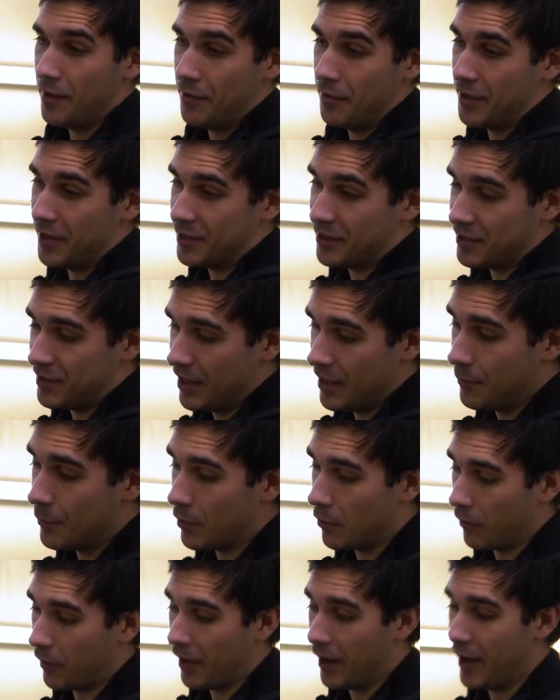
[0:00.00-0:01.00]
This seam
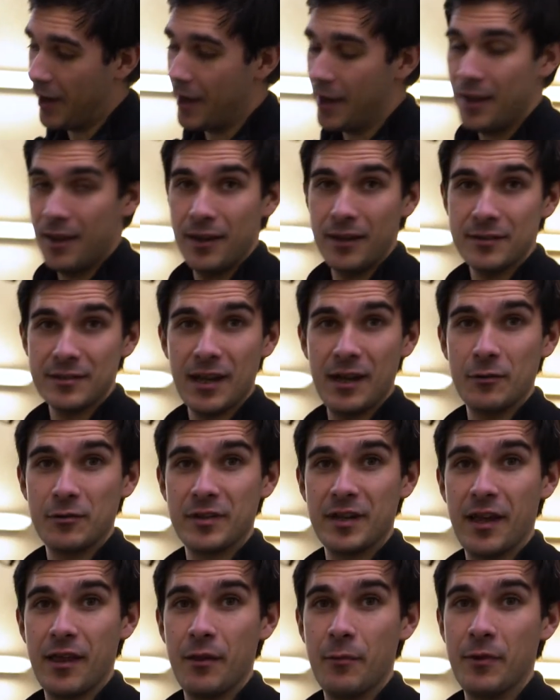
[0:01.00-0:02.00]
along here is held
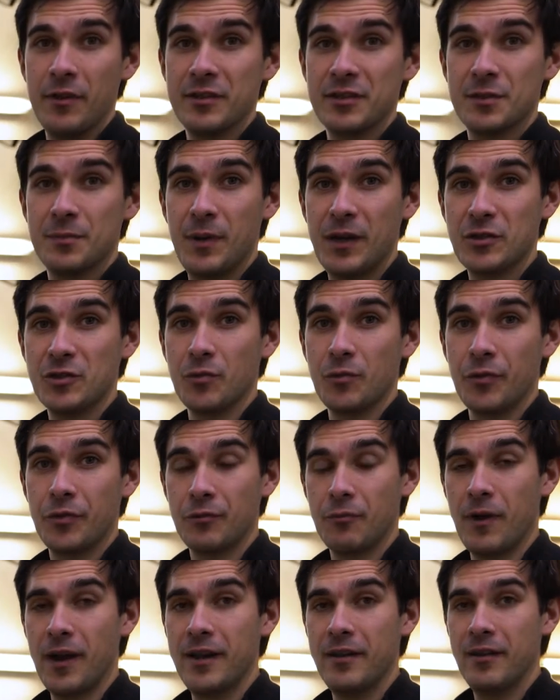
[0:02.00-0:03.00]
together with a special
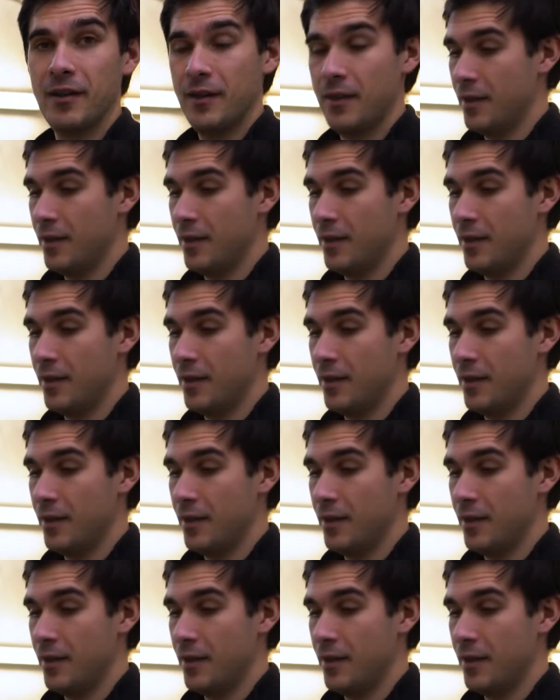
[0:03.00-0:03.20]
thread